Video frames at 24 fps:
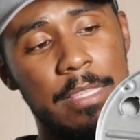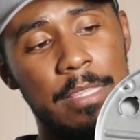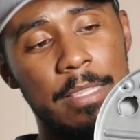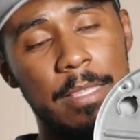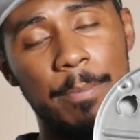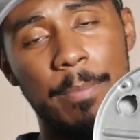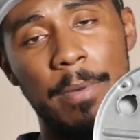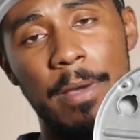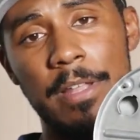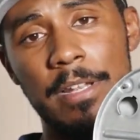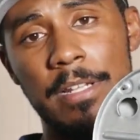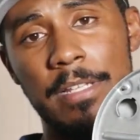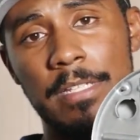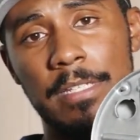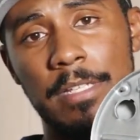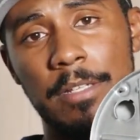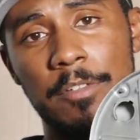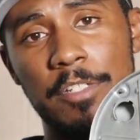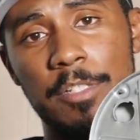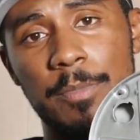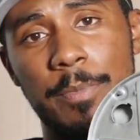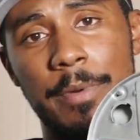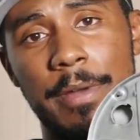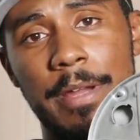the button is a
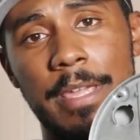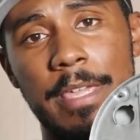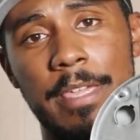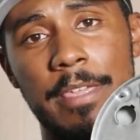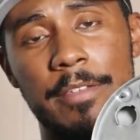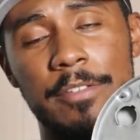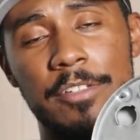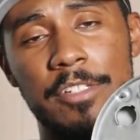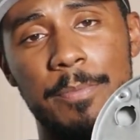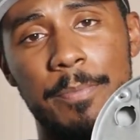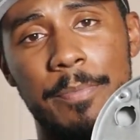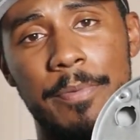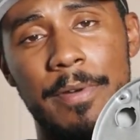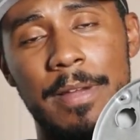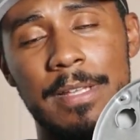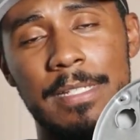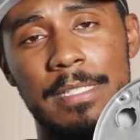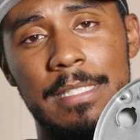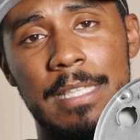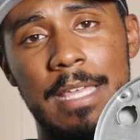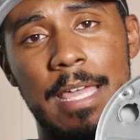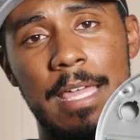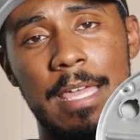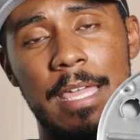little springy, you just
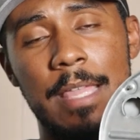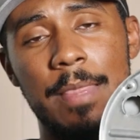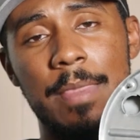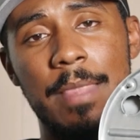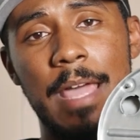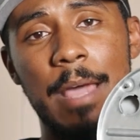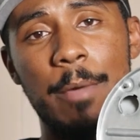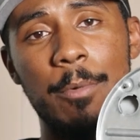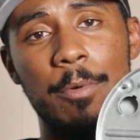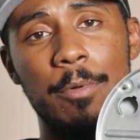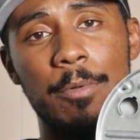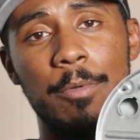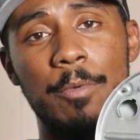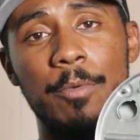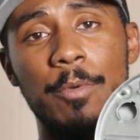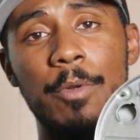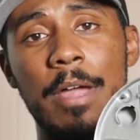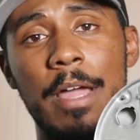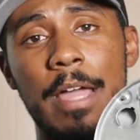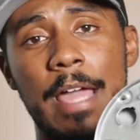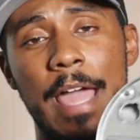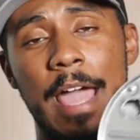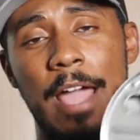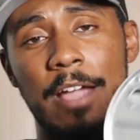press that and that will
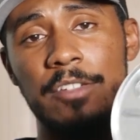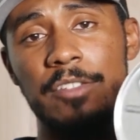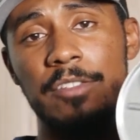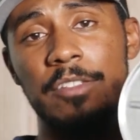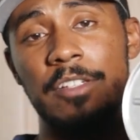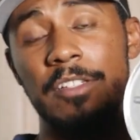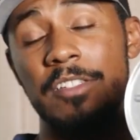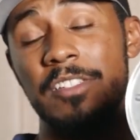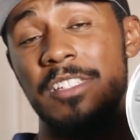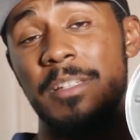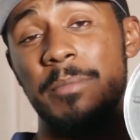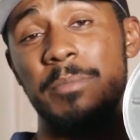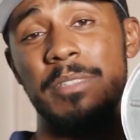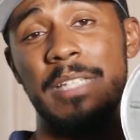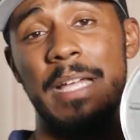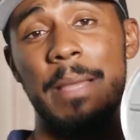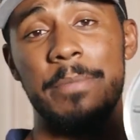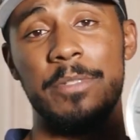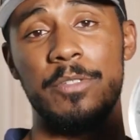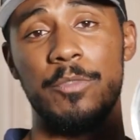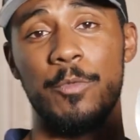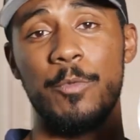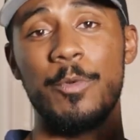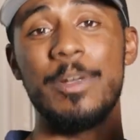actually
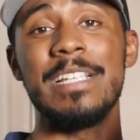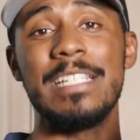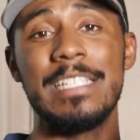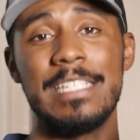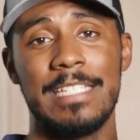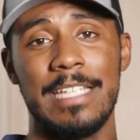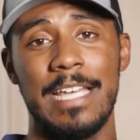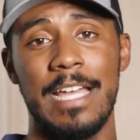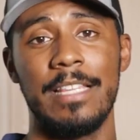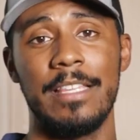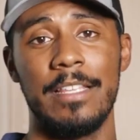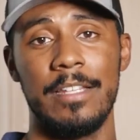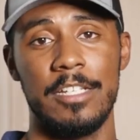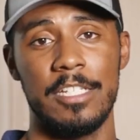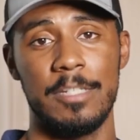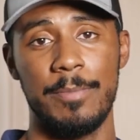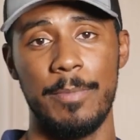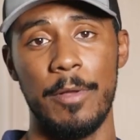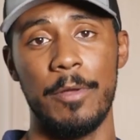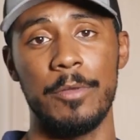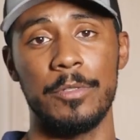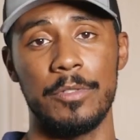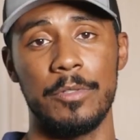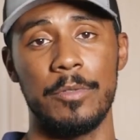sometimes reset the
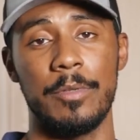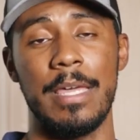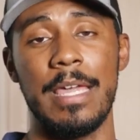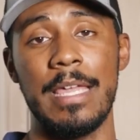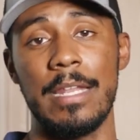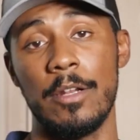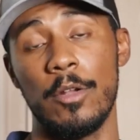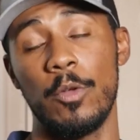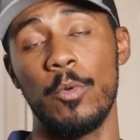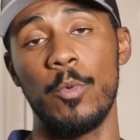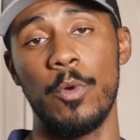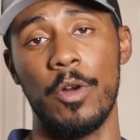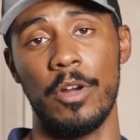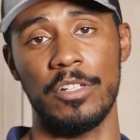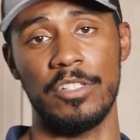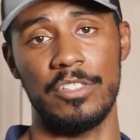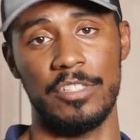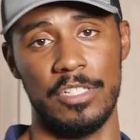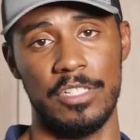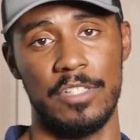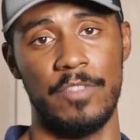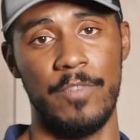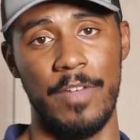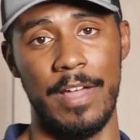disposal and it'll work
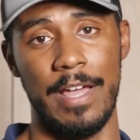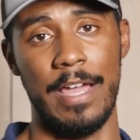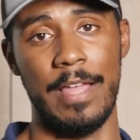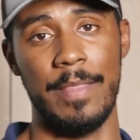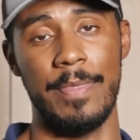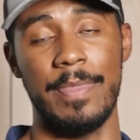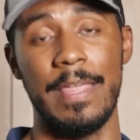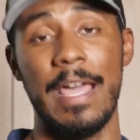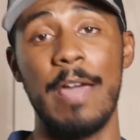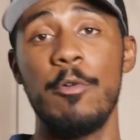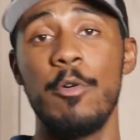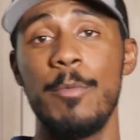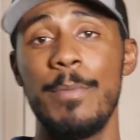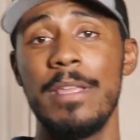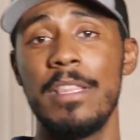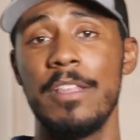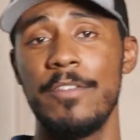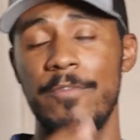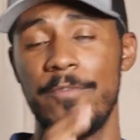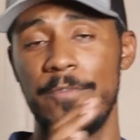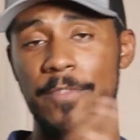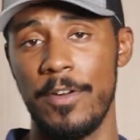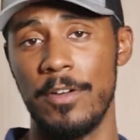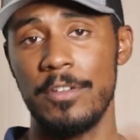just fine. That would be
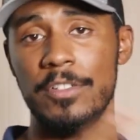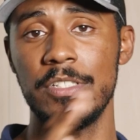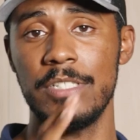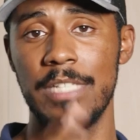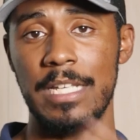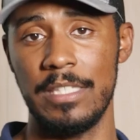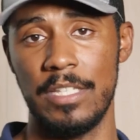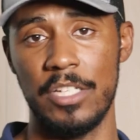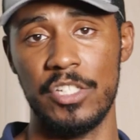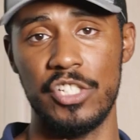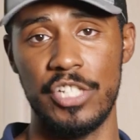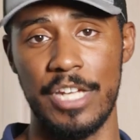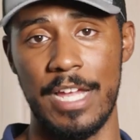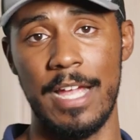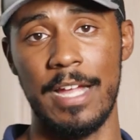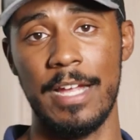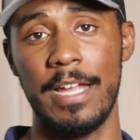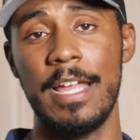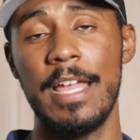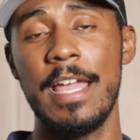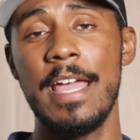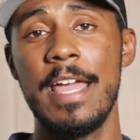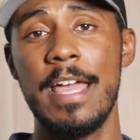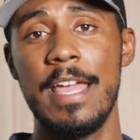the first thing to
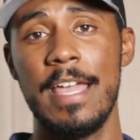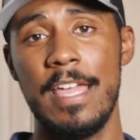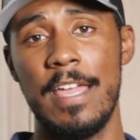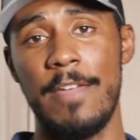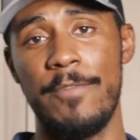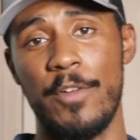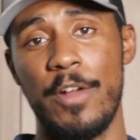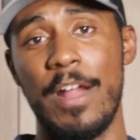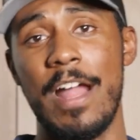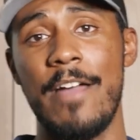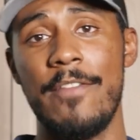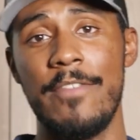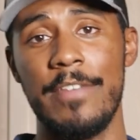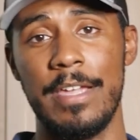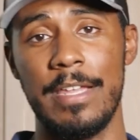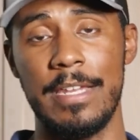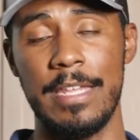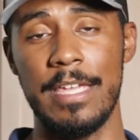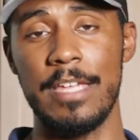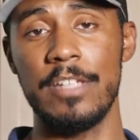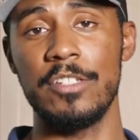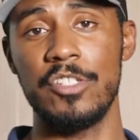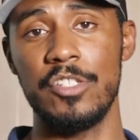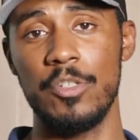check if you're having
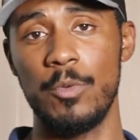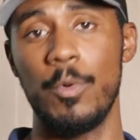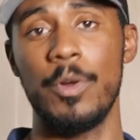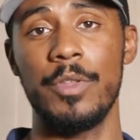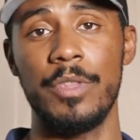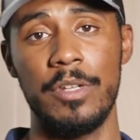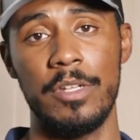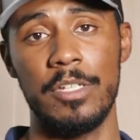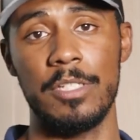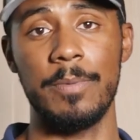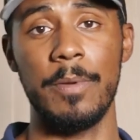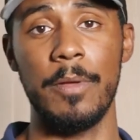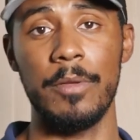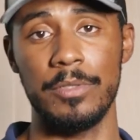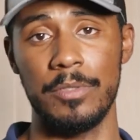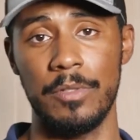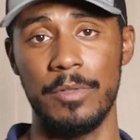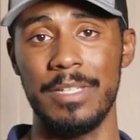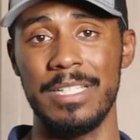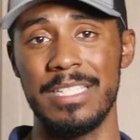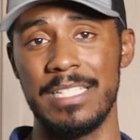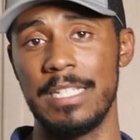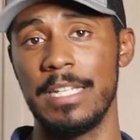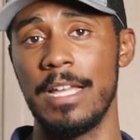an issue where the
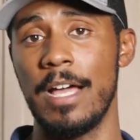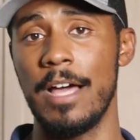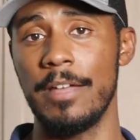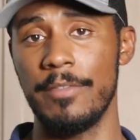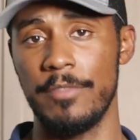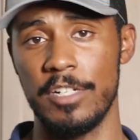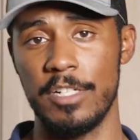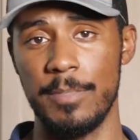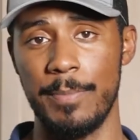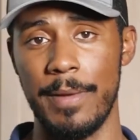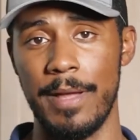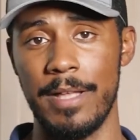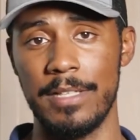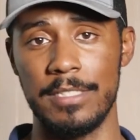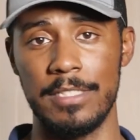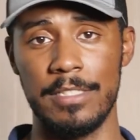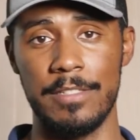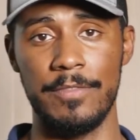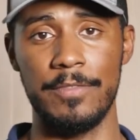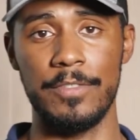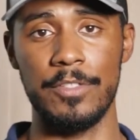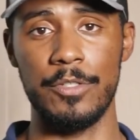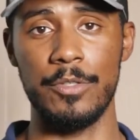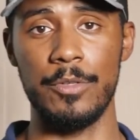disposal is
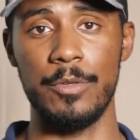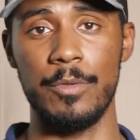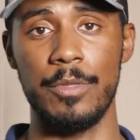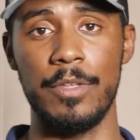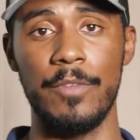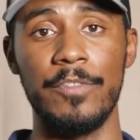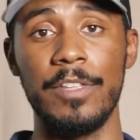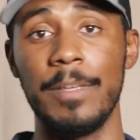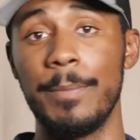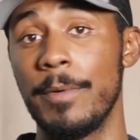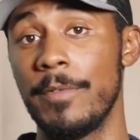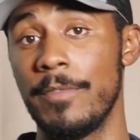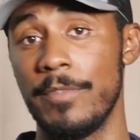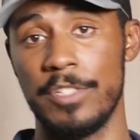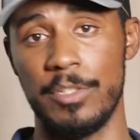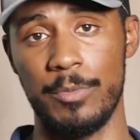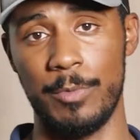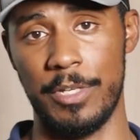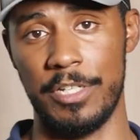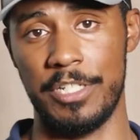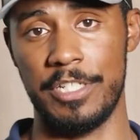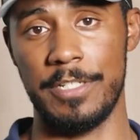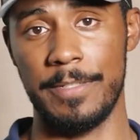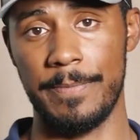non-responsive to the flip of a
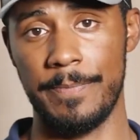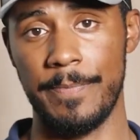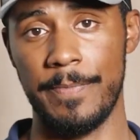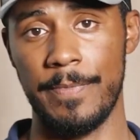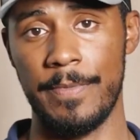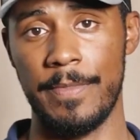switch.